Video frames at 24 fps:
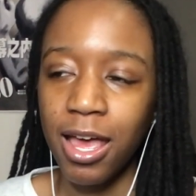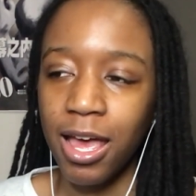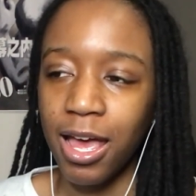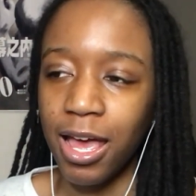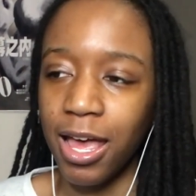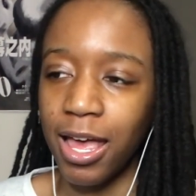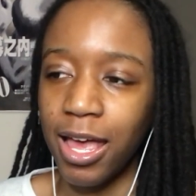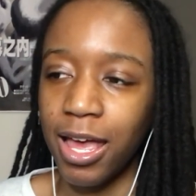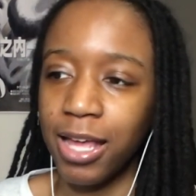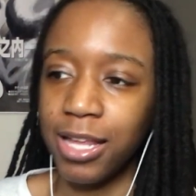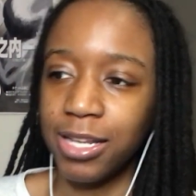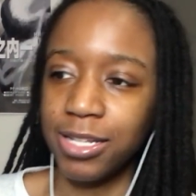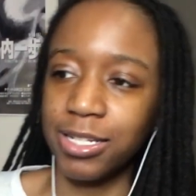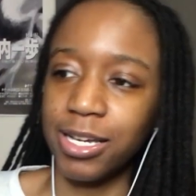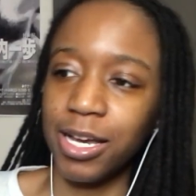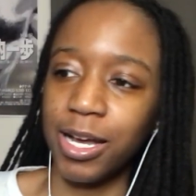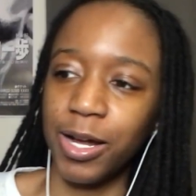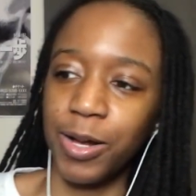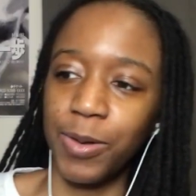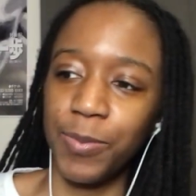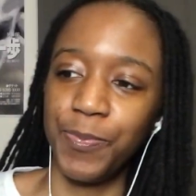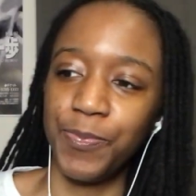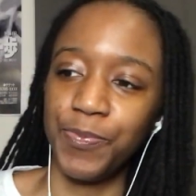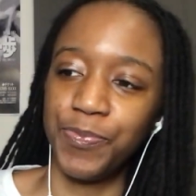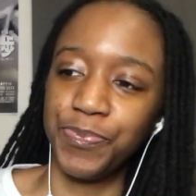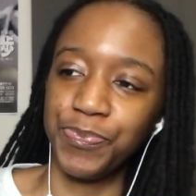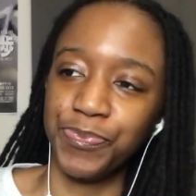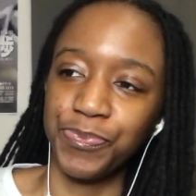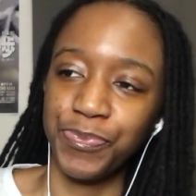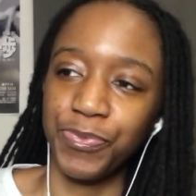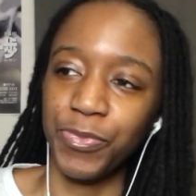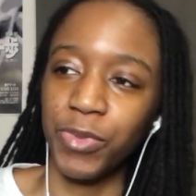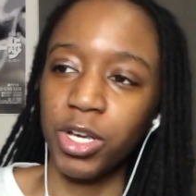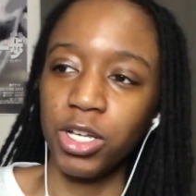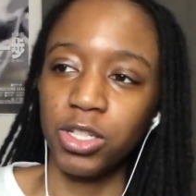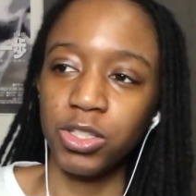And um,
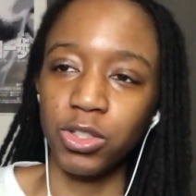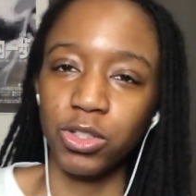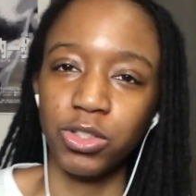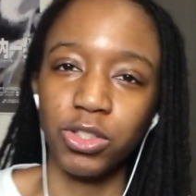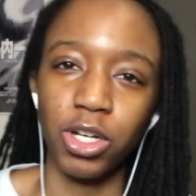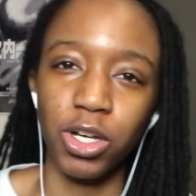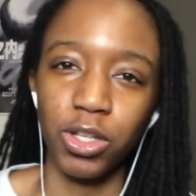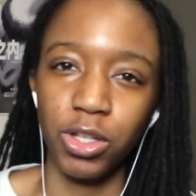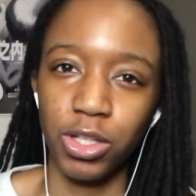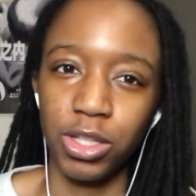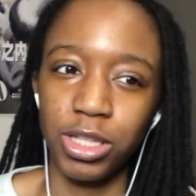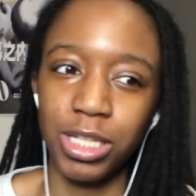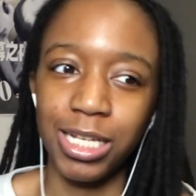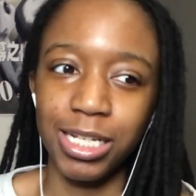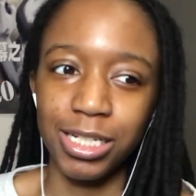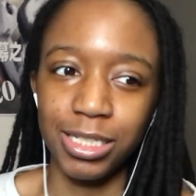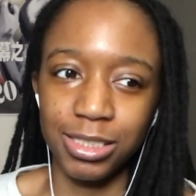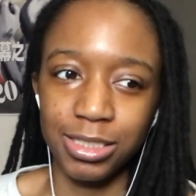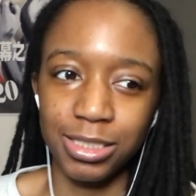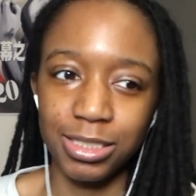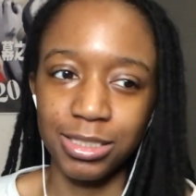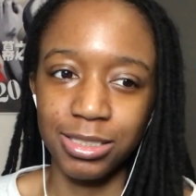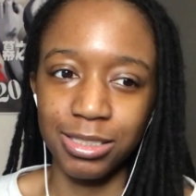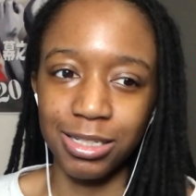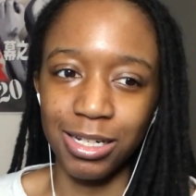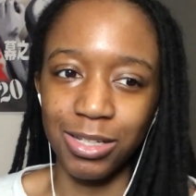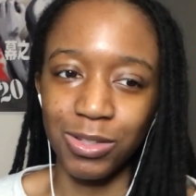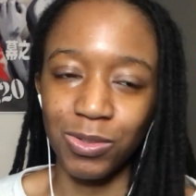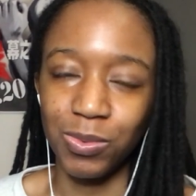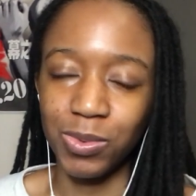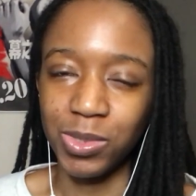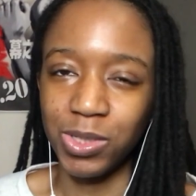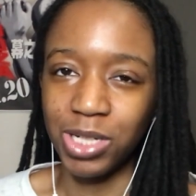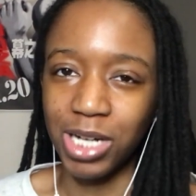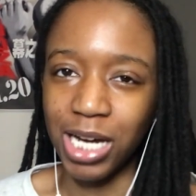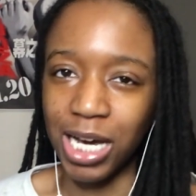there's other things not on the
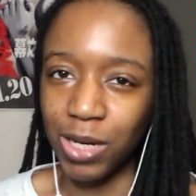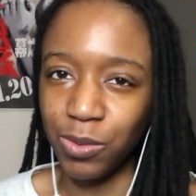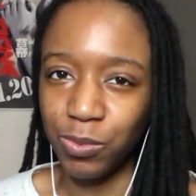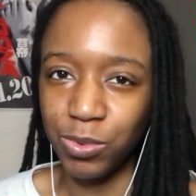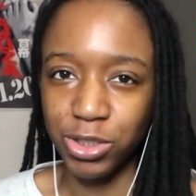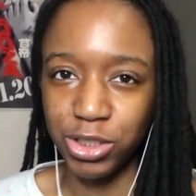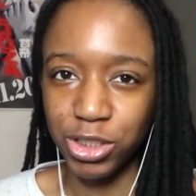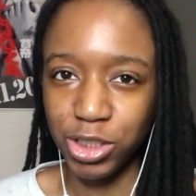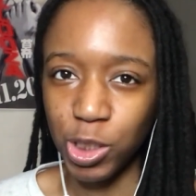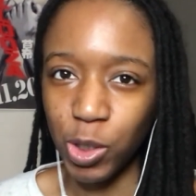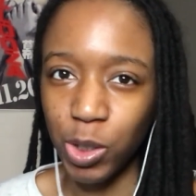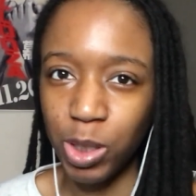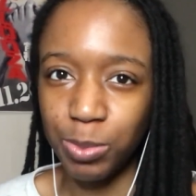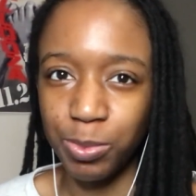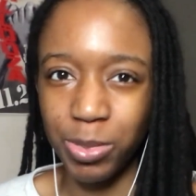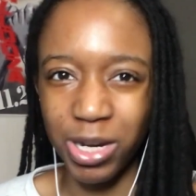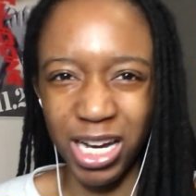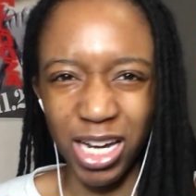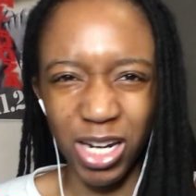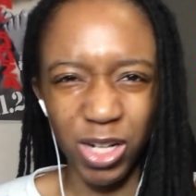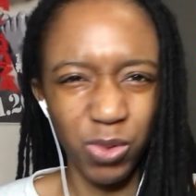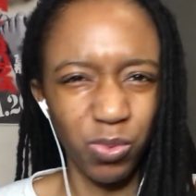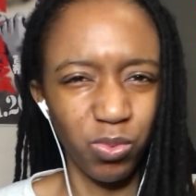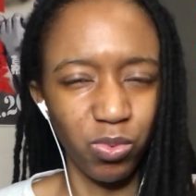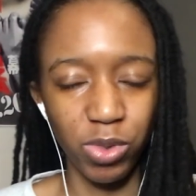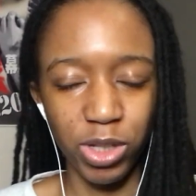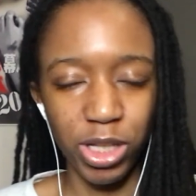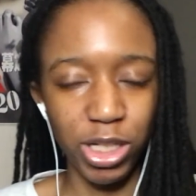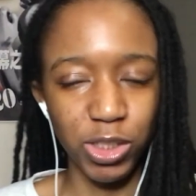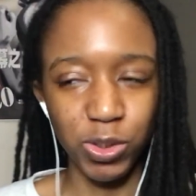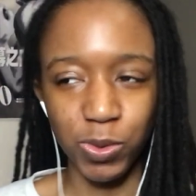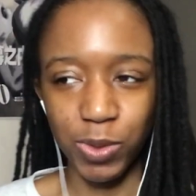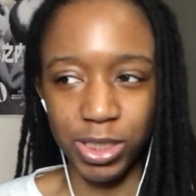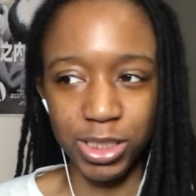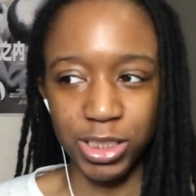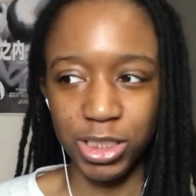wheel. I would show it, but I really
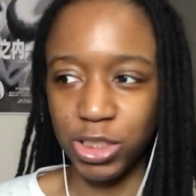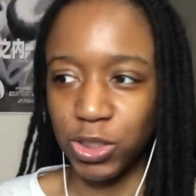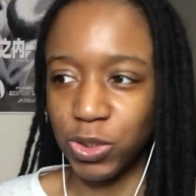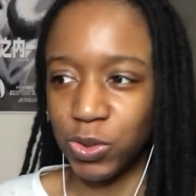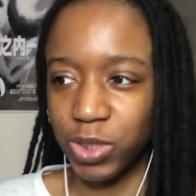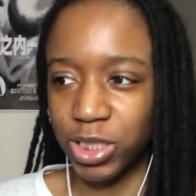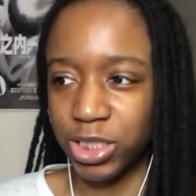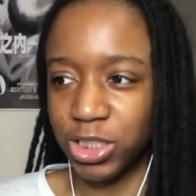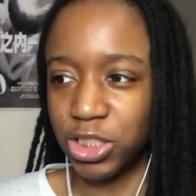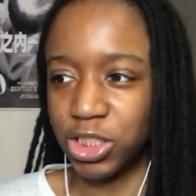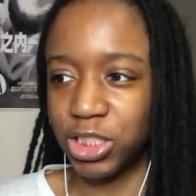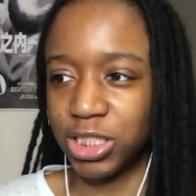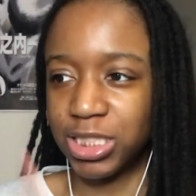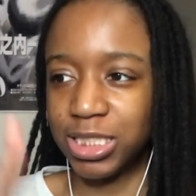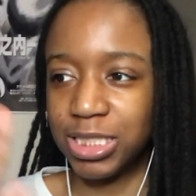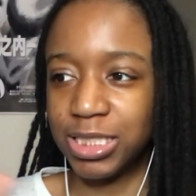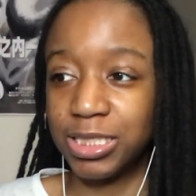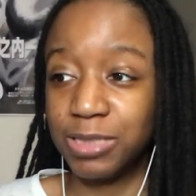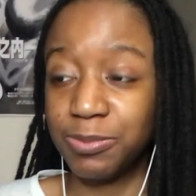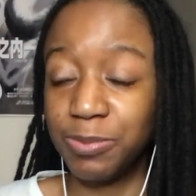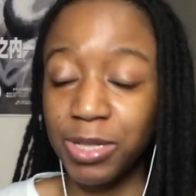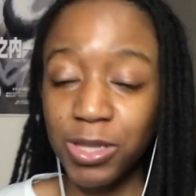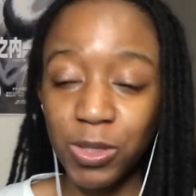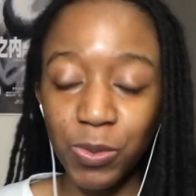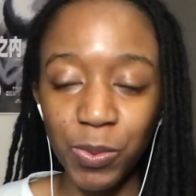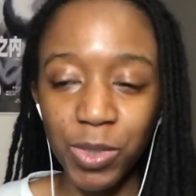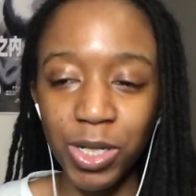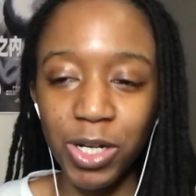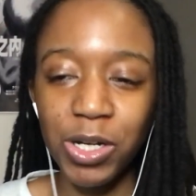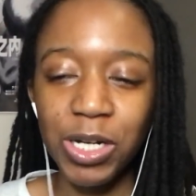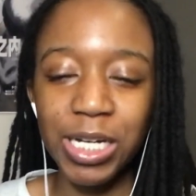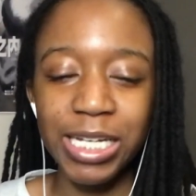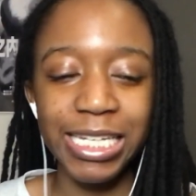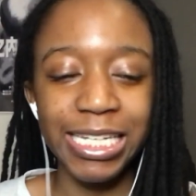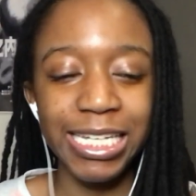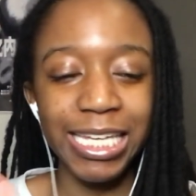don't want to. Let's just spin the
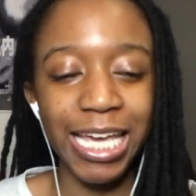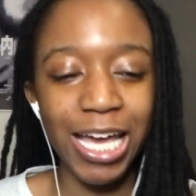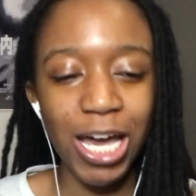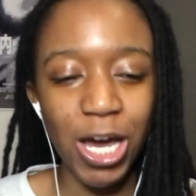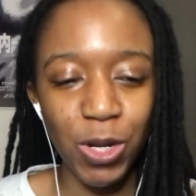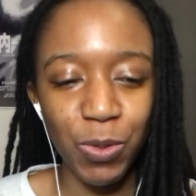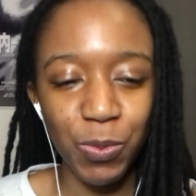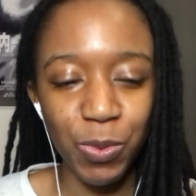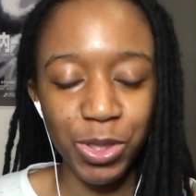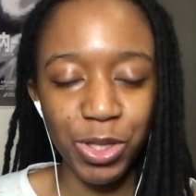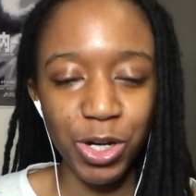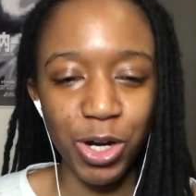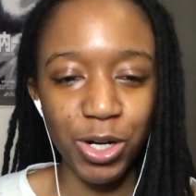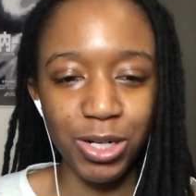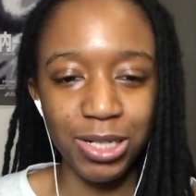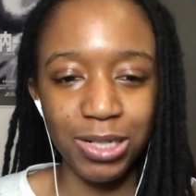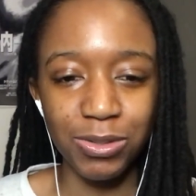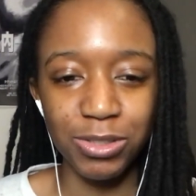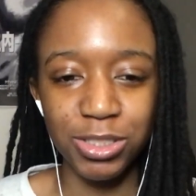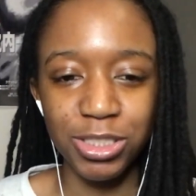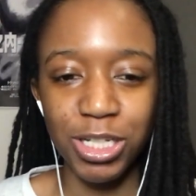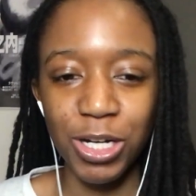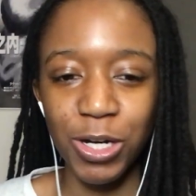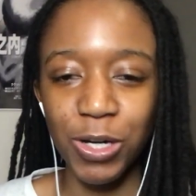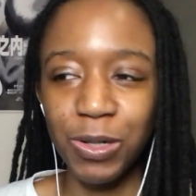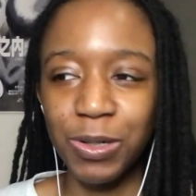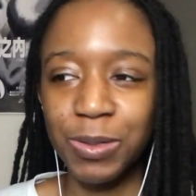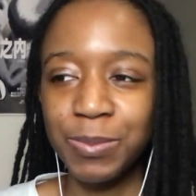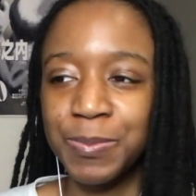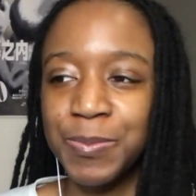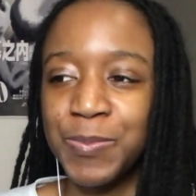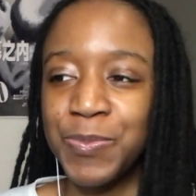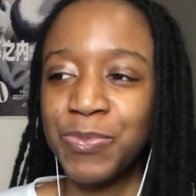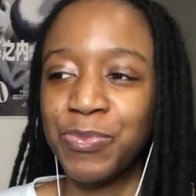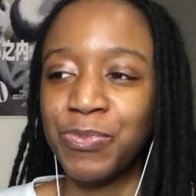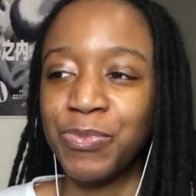wheel, get on with our new show.
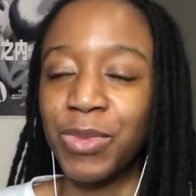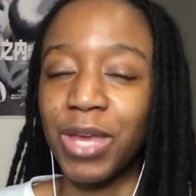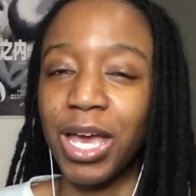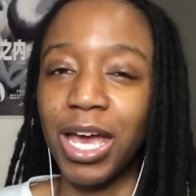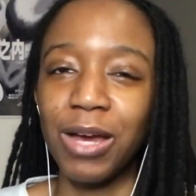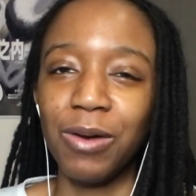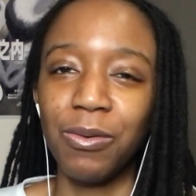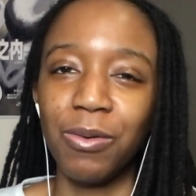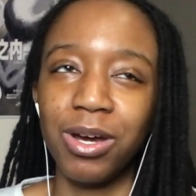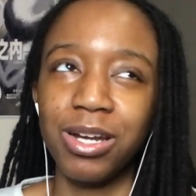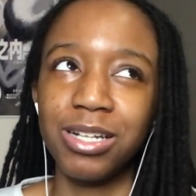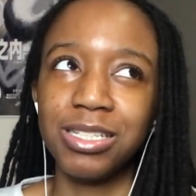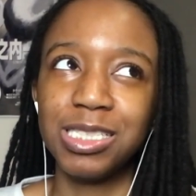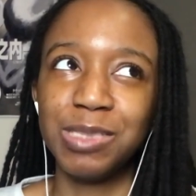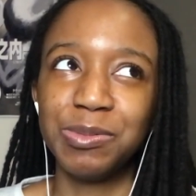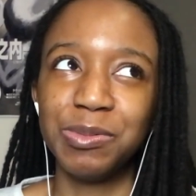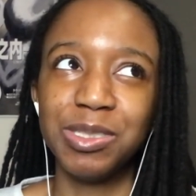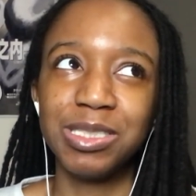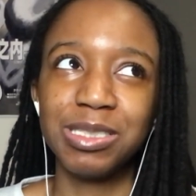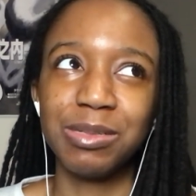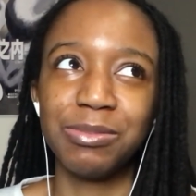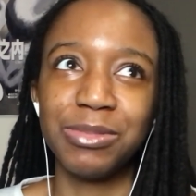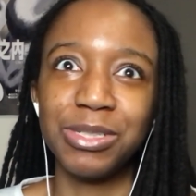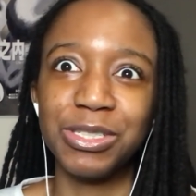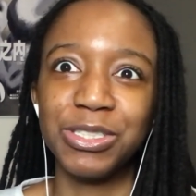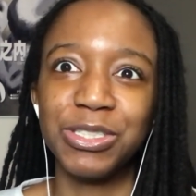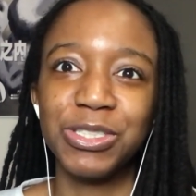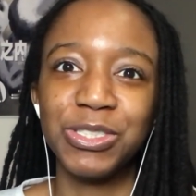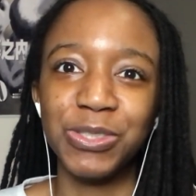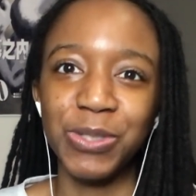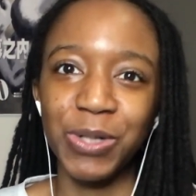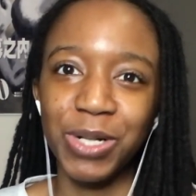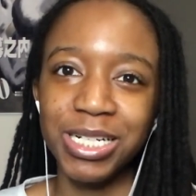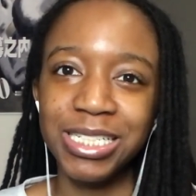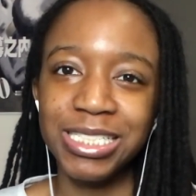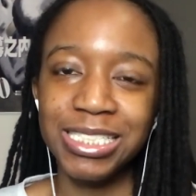I want it to be something
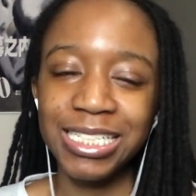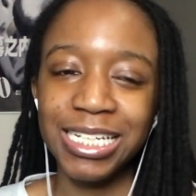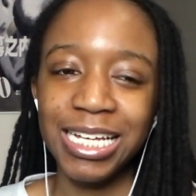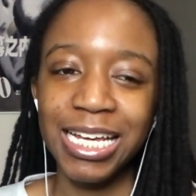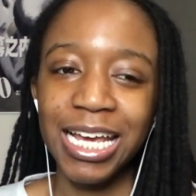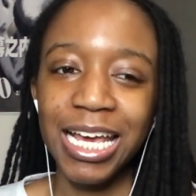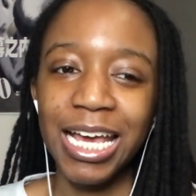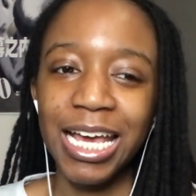short